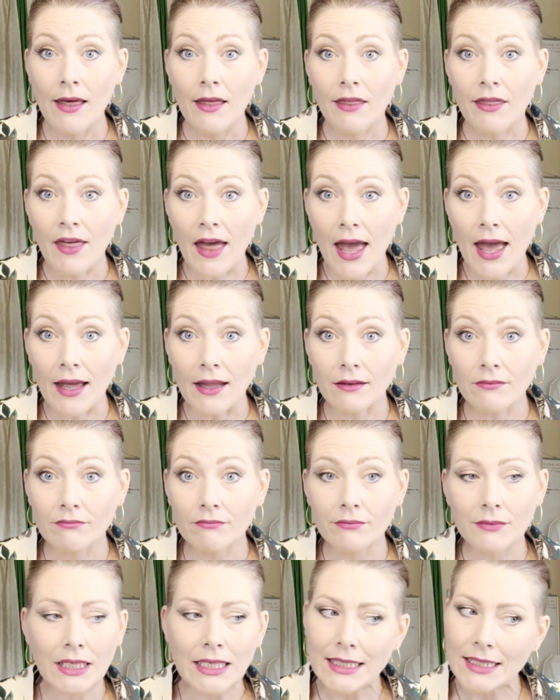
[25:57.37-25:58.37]
that
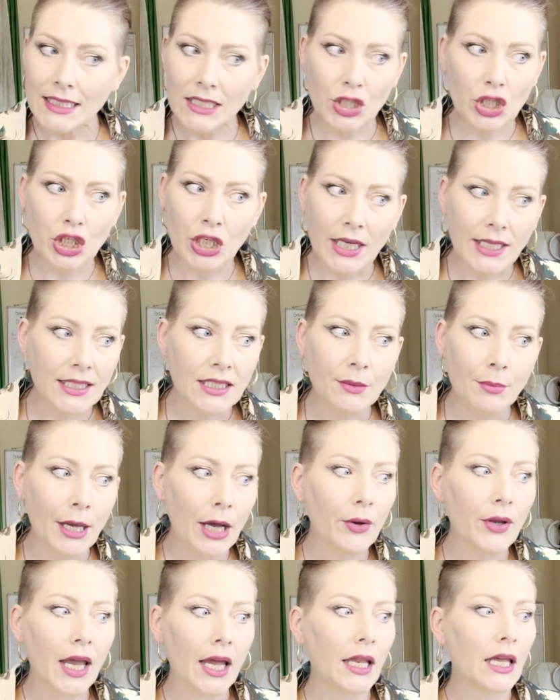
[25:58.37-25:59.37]
isn't just
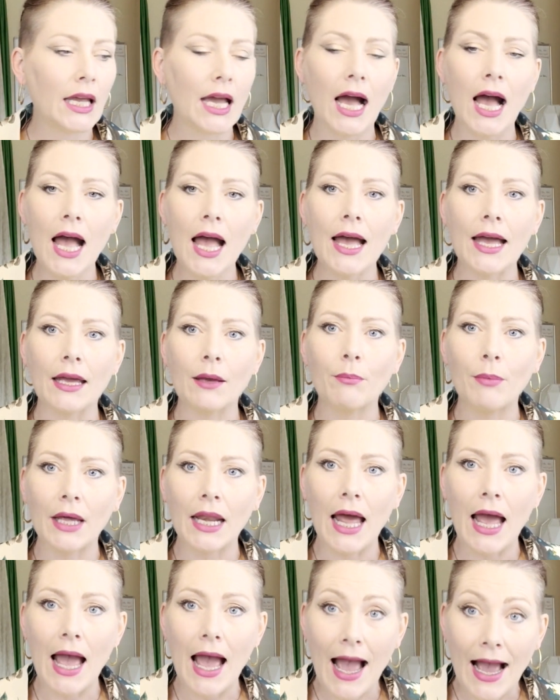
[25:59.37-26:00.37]
about getting high,
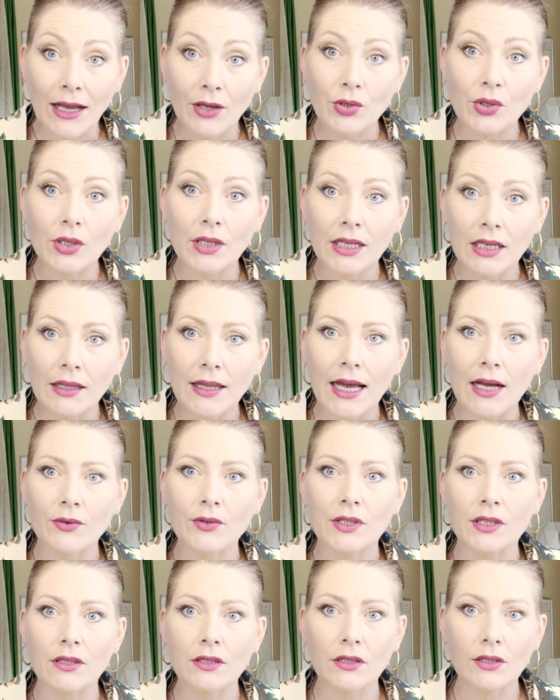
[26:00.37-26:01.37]
but actually
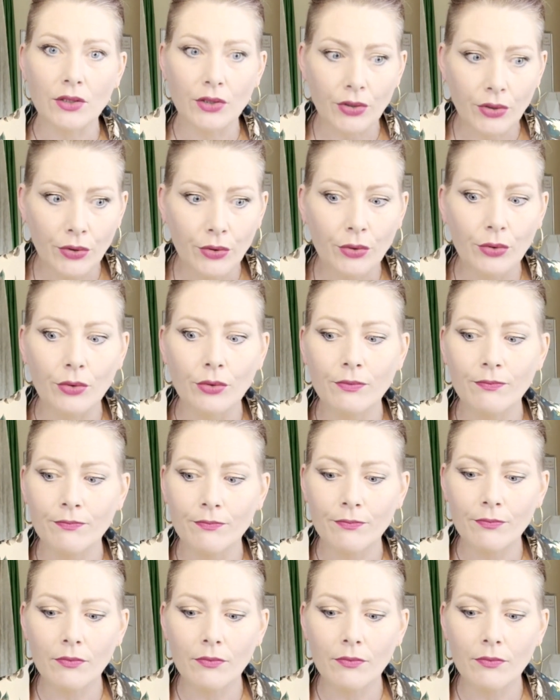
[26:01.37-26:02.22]
allows us to